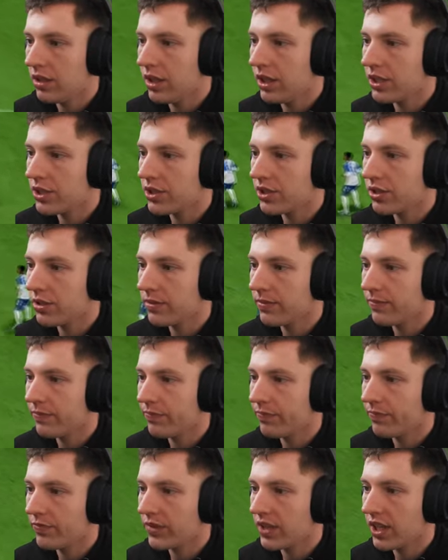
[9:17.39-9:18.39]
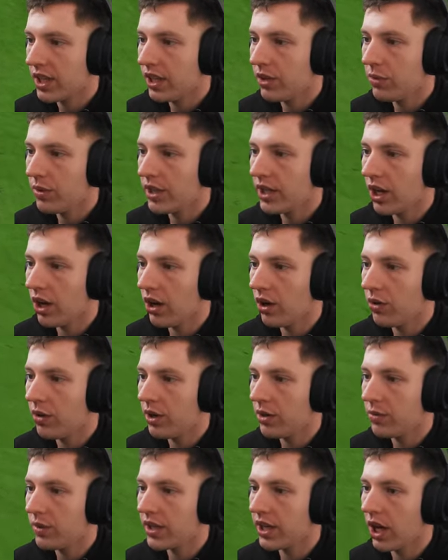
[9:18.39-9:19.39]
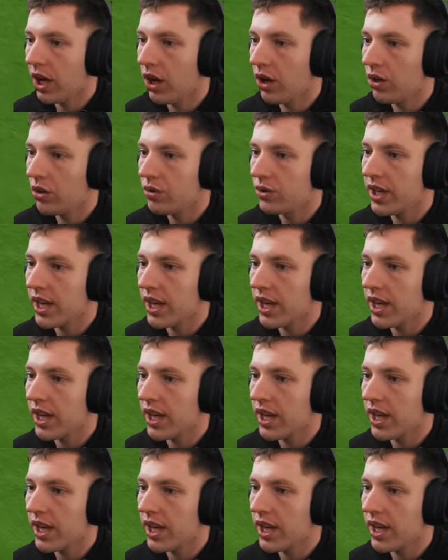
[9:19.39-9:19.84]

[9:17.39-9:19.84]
Nice. In we go, in we go.